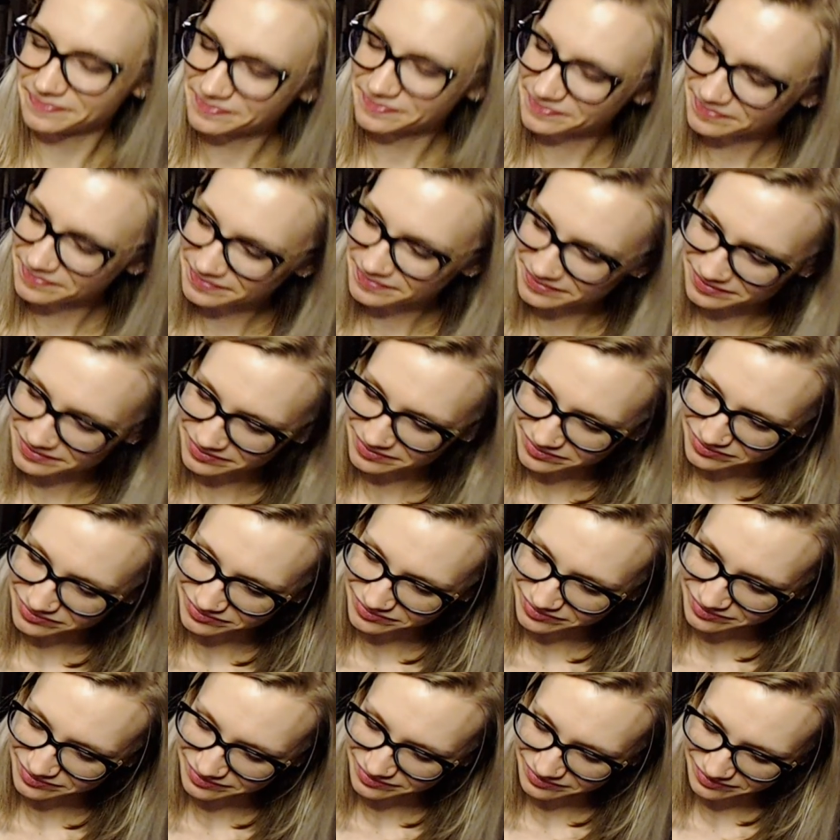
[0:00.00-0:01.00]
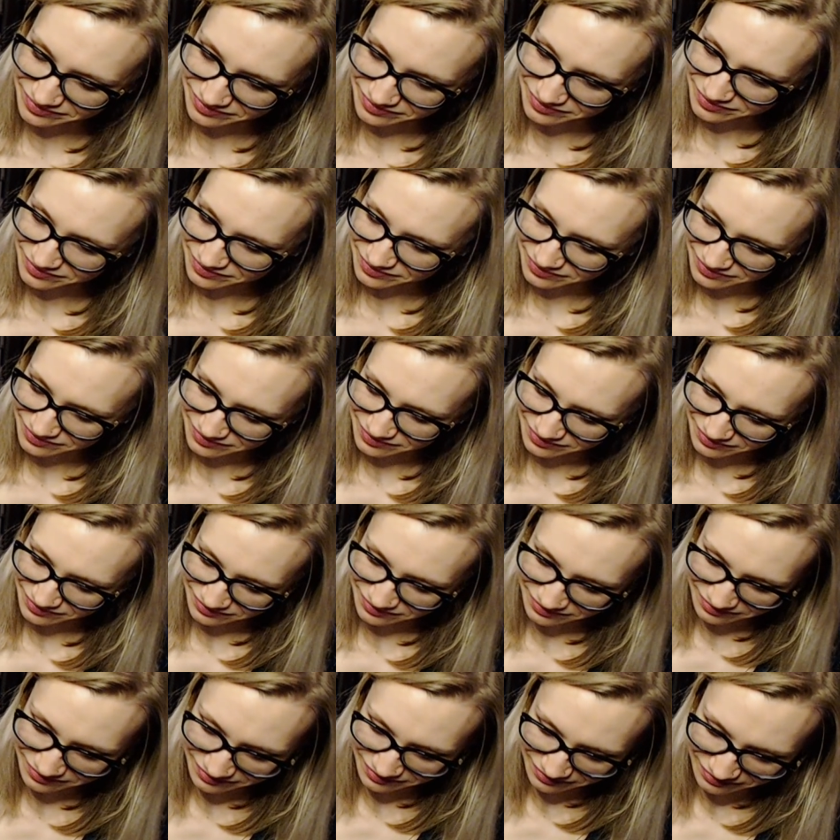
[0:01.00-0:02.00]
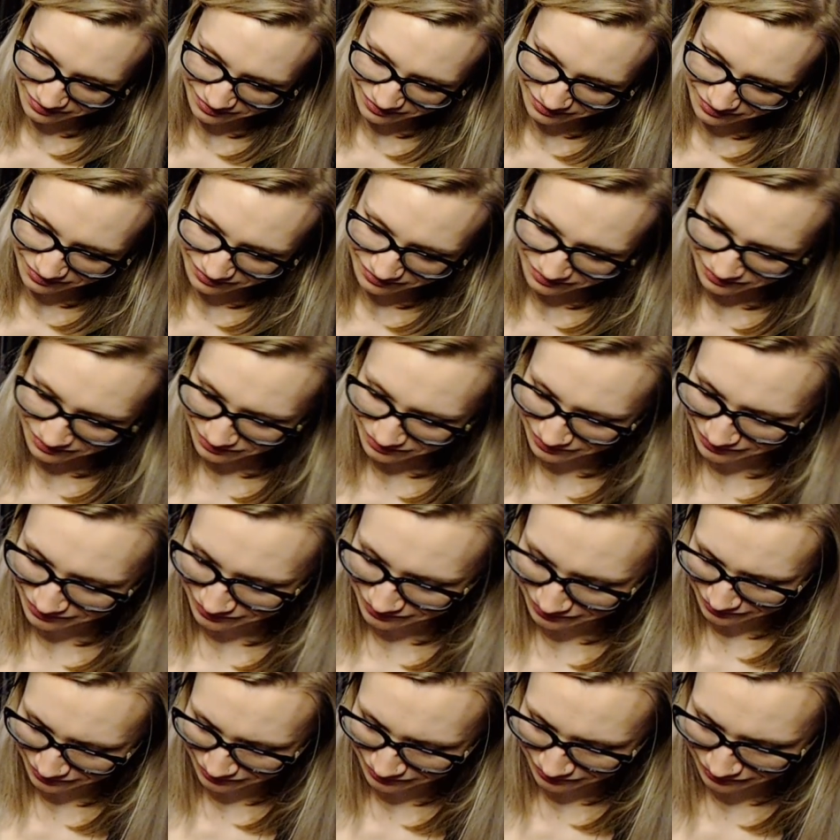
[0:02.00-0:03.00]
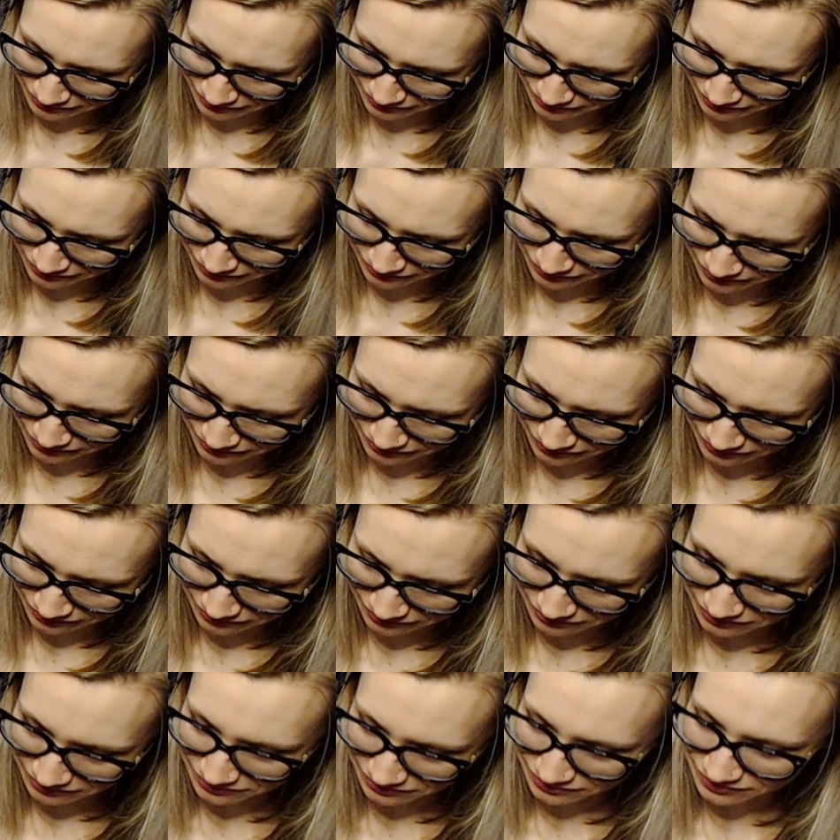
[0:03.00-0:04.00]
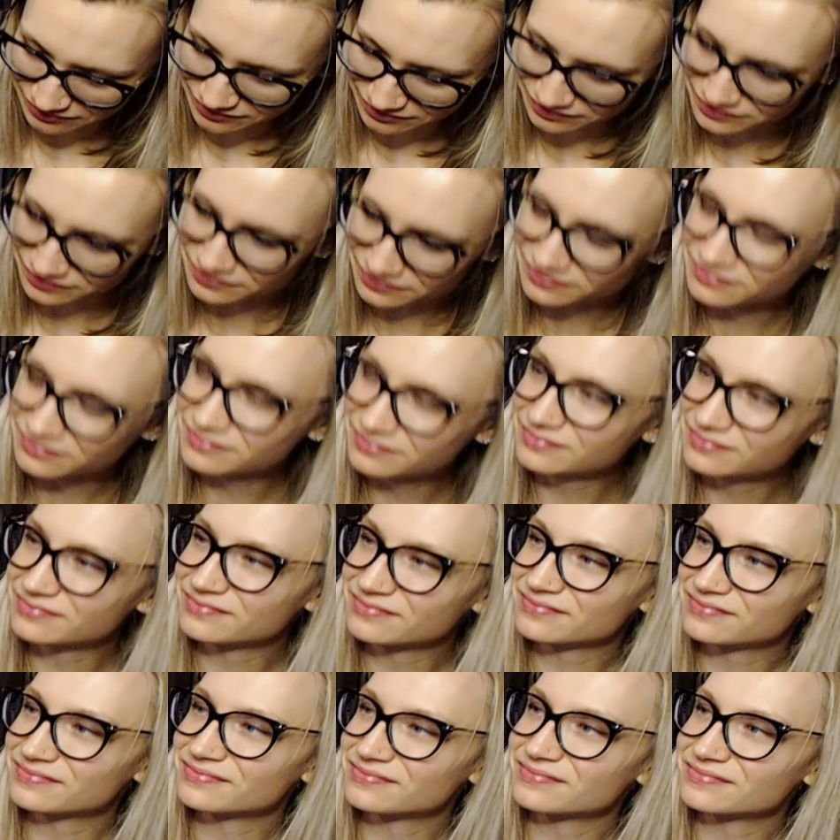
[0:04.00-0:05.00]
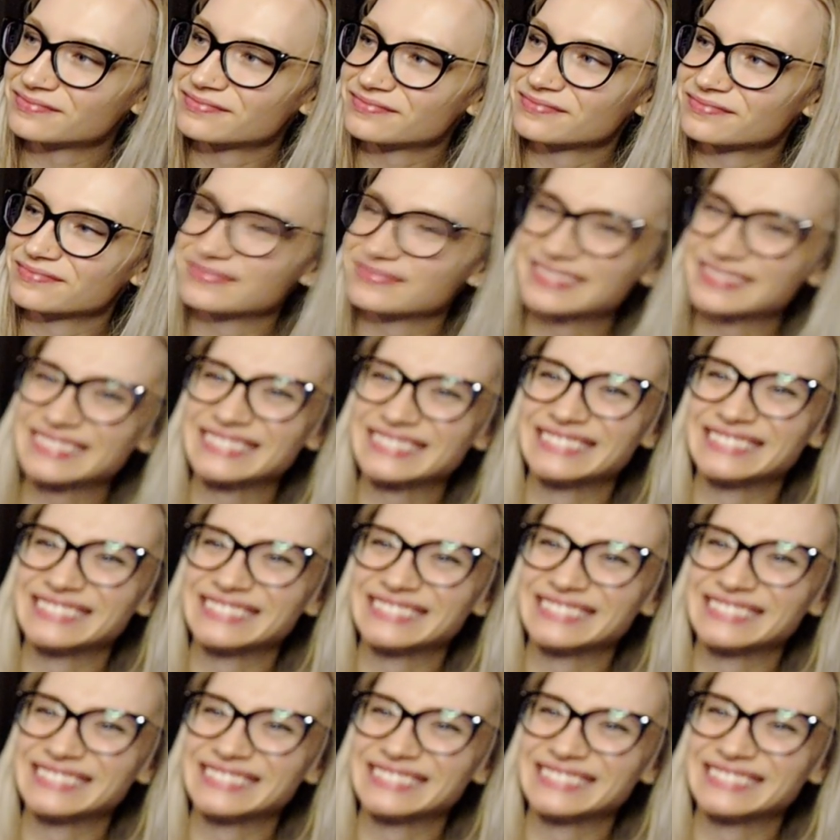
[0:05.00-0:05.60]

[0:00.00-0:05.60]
This person isn't speaking.